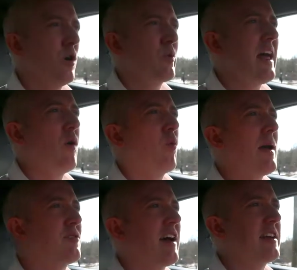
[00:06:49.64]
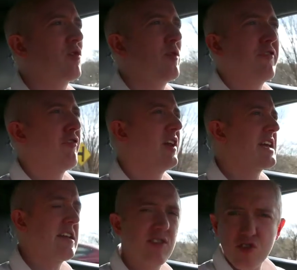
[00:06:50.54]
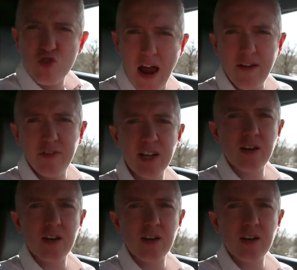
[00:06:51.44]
or without websites with affiliates and traffic.